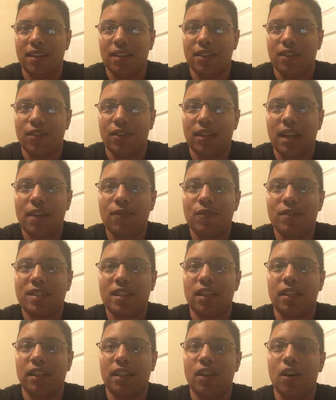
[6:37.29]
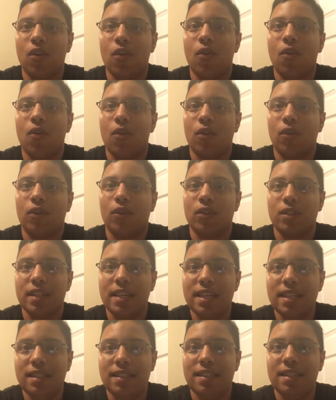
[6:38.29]
your life is gonna go
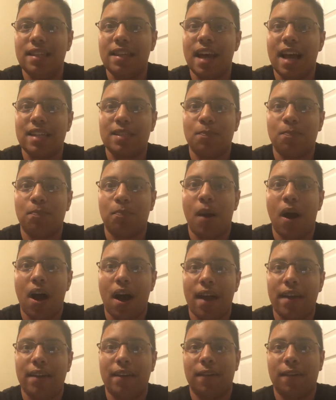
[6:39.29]
easy as pie.